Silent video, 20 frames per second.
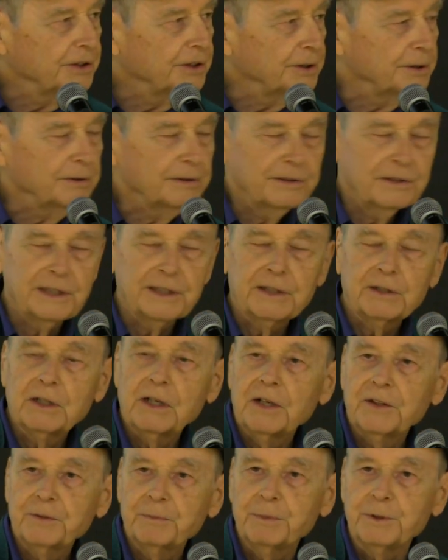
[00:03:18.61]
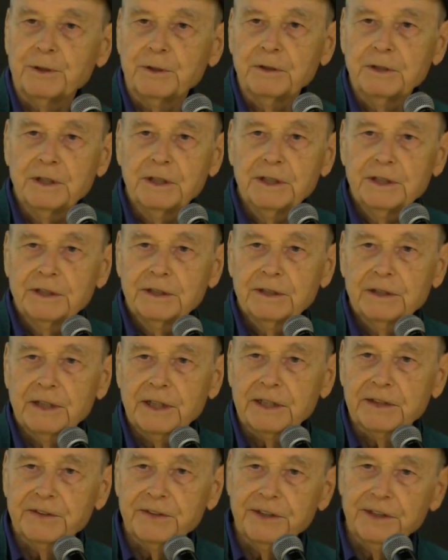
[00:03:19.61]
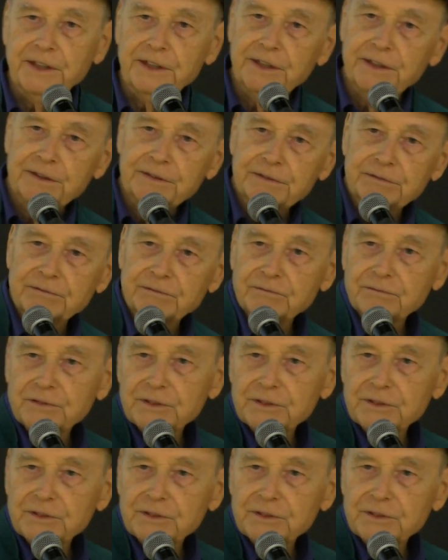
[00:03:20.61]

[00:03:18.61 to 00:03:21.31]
you know, it's like gospel, like singing.